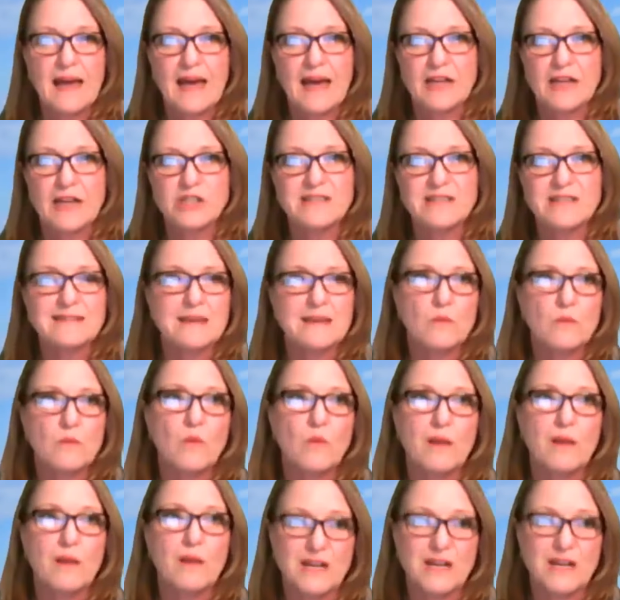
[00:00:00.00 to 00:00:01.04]
And she said,
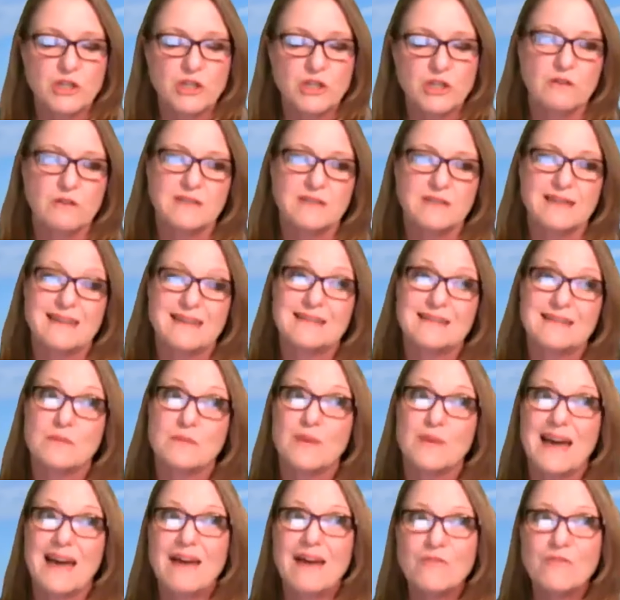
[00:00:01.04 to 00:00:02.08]
well, my shoulder. And I said,
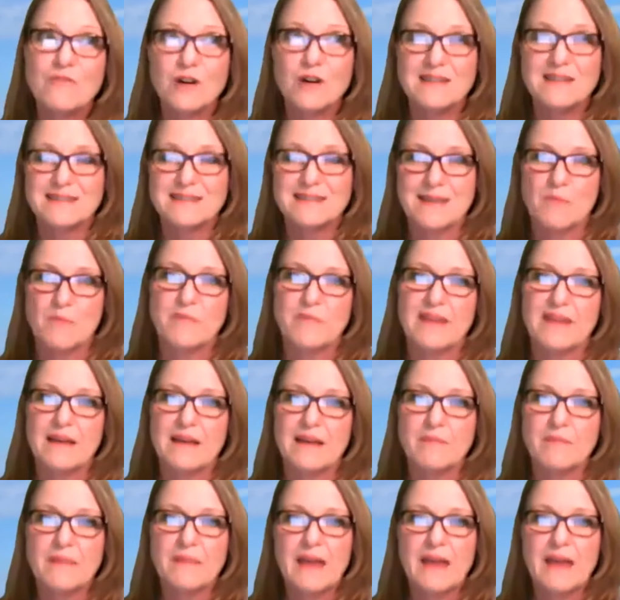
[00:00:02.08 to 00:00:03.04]
well, I've got something.